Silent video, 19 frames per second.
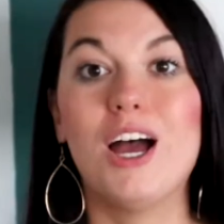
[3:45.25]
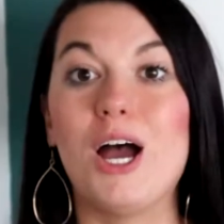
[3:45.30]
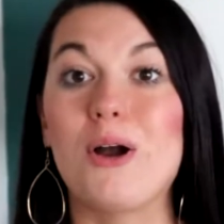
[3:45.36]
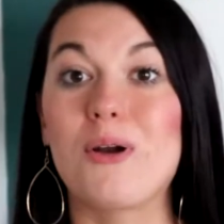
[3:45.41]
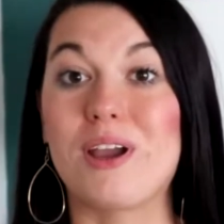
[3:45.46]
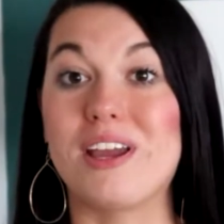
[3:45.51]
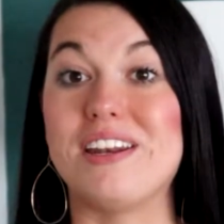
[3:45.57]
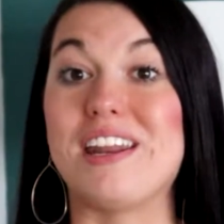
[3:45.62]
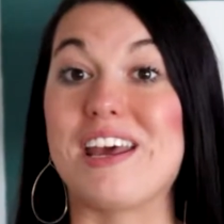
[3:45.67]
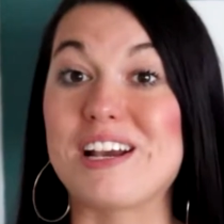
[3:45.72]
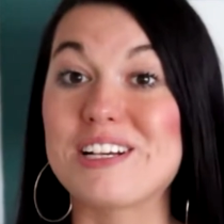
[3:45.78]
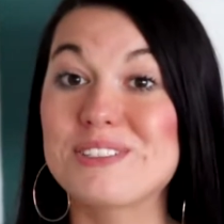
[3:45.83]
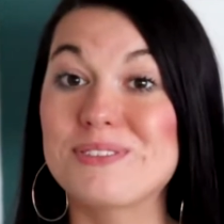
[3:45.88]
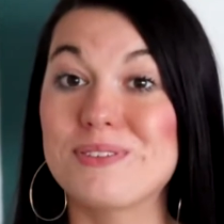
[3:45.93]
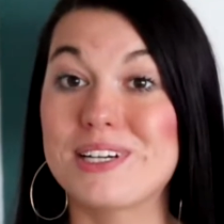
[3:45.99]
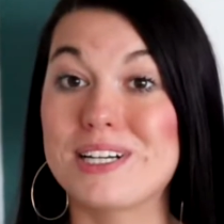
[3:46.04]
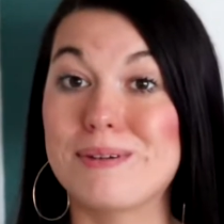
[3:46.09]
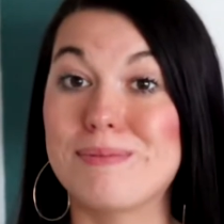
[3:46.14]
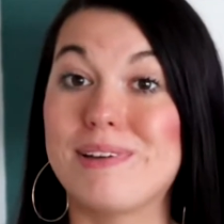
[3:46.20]
Okay, next
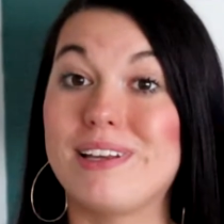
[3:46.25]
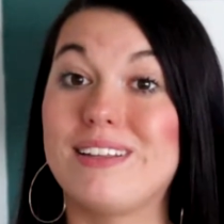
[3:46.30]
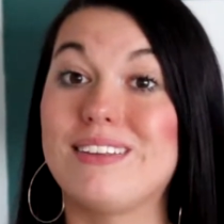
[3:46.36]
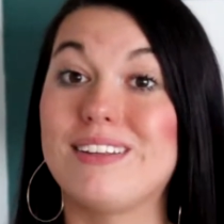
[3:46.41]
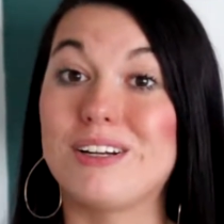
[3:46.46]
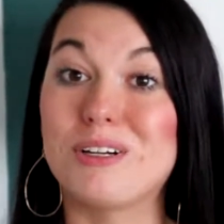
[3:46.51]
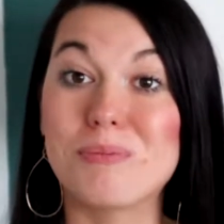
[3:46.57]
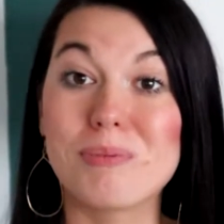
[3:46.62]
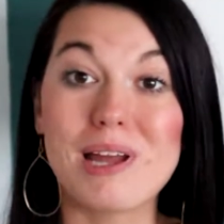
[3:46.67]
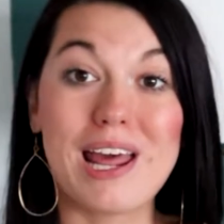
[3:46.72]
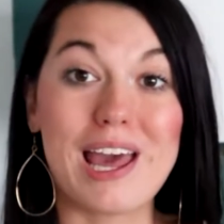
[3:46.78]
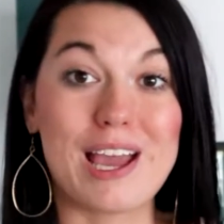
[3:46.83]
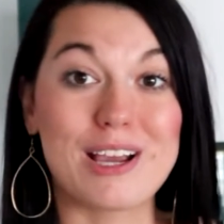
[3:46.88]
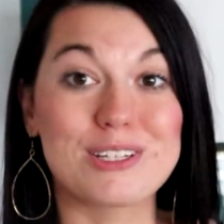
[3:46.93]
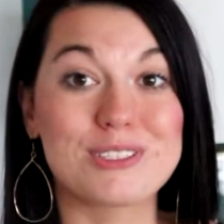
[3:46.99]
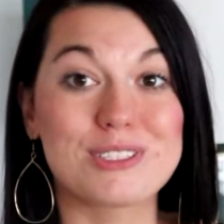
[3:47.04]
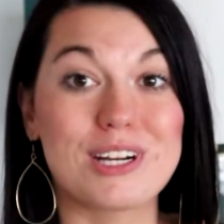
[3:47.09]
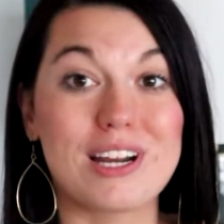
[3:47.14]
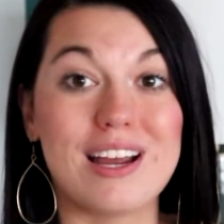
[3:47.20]
we're gonna be a little bit
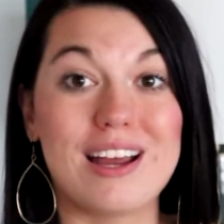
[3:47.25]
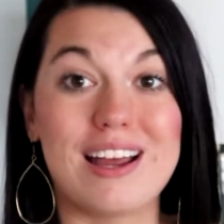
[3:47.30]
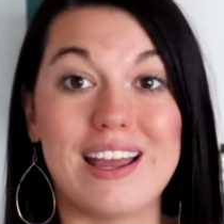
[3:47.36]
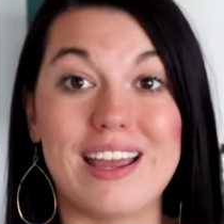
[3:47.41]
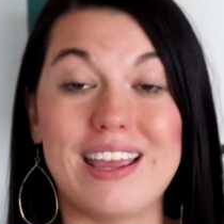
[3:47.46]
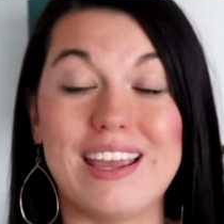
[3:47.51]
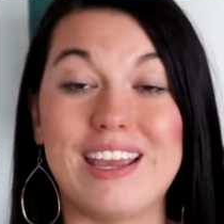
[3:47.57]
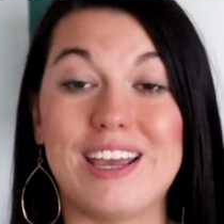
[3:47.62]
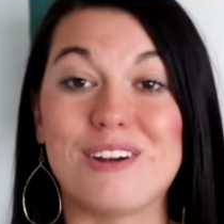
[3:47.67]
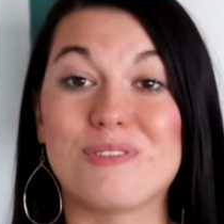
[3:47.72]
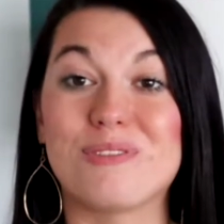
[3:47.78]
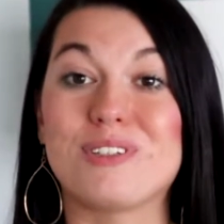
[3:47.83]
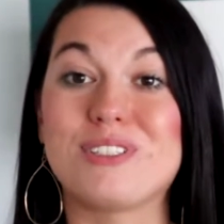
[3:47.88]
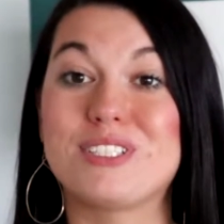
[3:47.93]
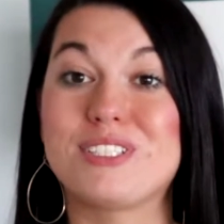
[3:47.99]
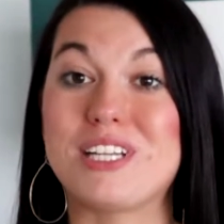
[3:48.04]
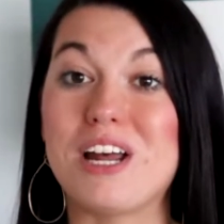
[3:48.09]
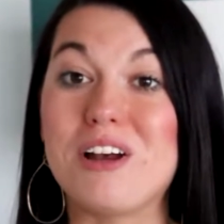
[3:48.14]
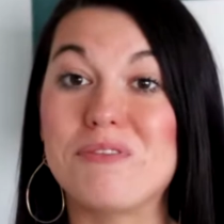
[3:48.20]
extra, and for
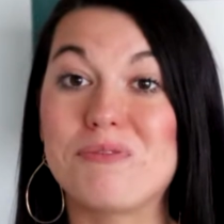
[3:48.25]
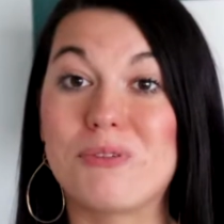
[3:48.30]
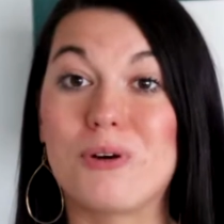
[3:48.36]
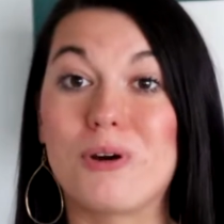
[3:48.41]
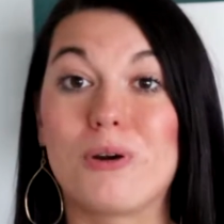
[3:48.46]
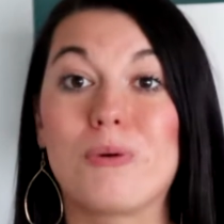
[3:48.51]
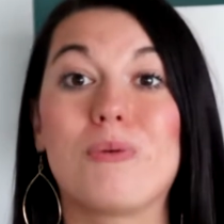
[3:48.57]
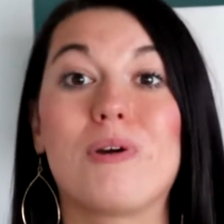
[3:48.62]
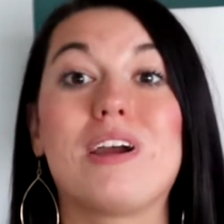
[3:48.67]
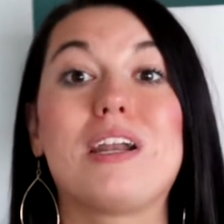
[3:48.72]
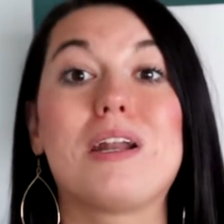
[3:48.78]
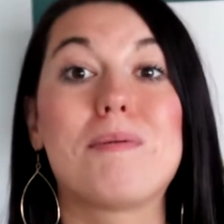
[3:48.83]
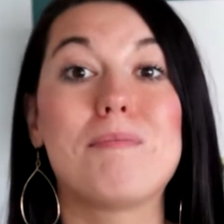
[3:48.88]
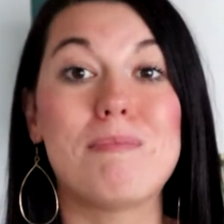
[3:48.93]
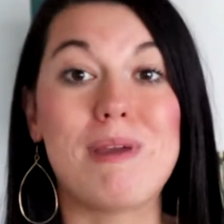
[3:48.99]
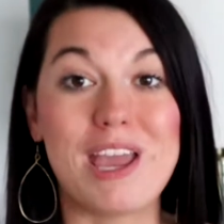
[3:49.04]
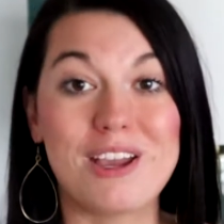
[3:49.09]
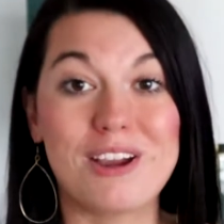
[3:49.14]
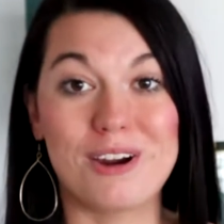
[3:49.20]
step 4, we're gonna
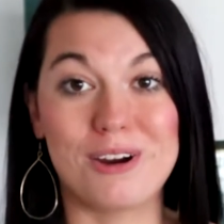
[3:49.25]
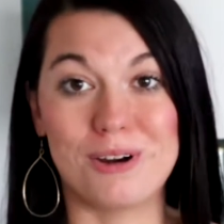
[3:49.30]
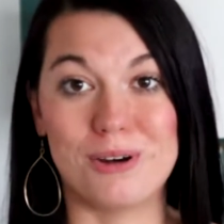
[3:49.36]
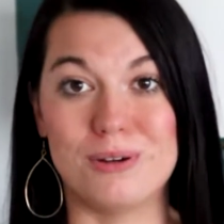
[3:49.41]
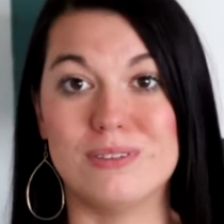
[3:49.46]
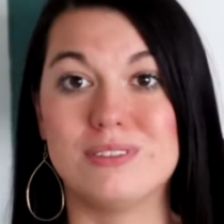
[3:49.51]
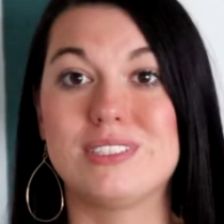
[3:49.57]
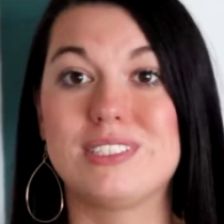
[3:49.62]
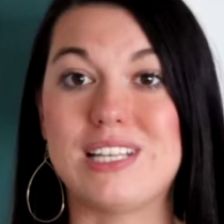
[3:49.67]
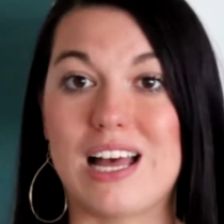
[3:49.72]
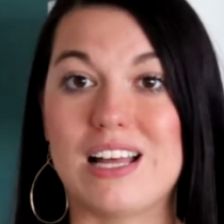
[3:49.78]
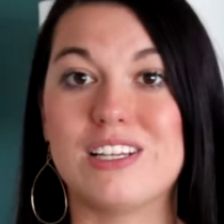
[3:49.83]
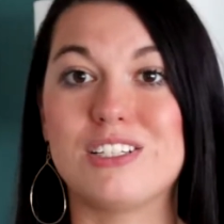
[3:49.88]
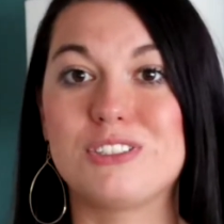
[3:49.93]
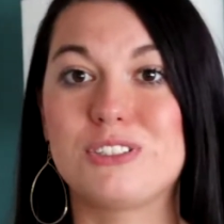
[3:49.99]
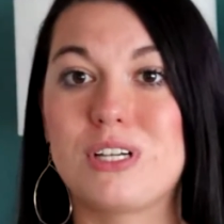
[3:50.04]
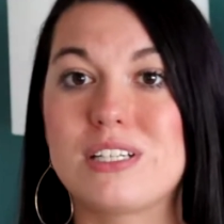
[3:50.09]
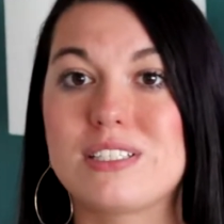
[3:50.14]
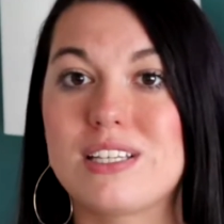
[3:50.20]
make our own
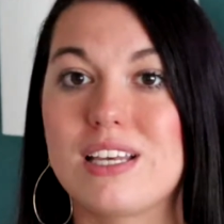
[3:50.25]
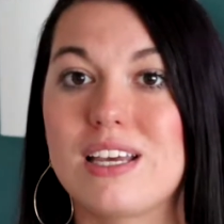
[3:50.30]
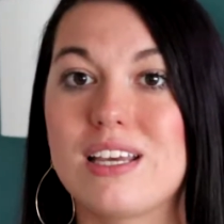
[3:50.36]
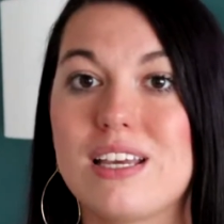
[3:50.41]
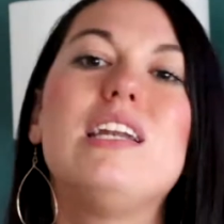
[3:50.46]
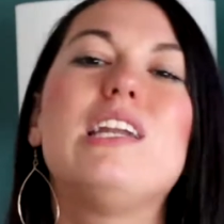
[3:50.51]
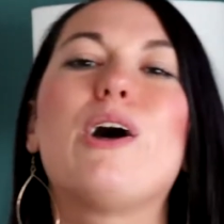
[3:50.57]
salad dressing.